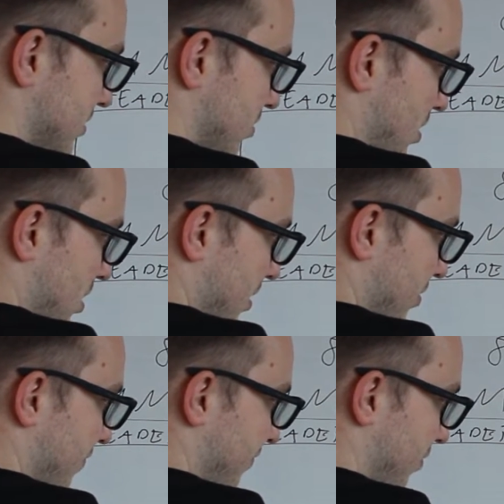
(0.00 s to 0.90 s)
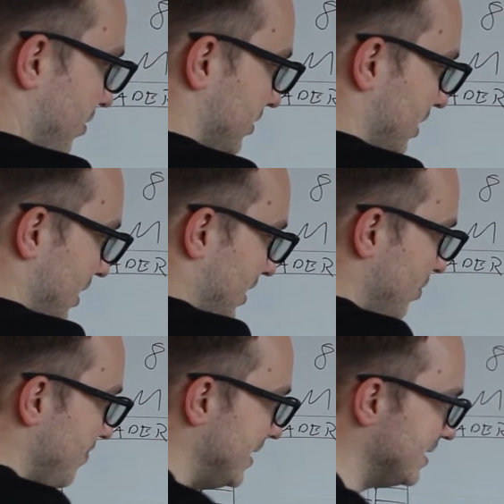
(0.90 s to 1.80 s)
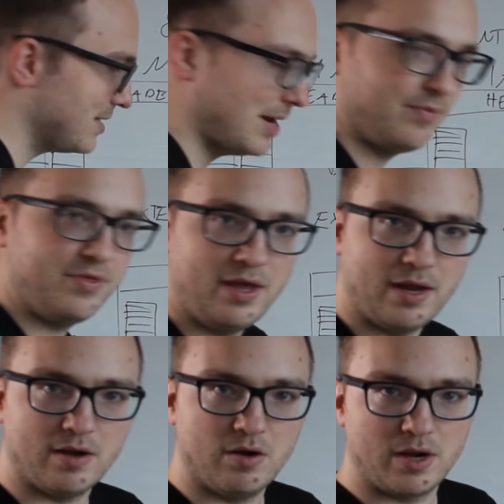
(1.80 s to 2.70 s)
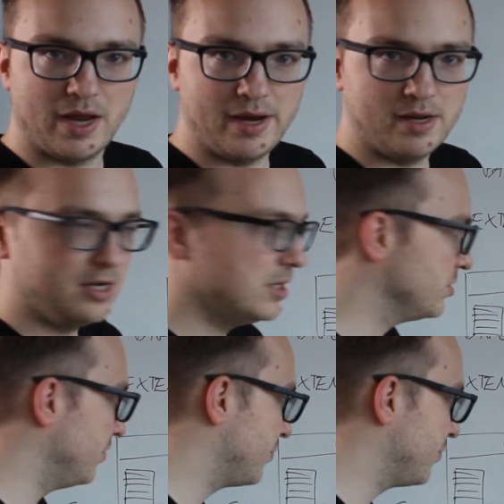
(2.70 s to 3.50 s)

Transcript: so on and so forth will be the same thing, okay? So of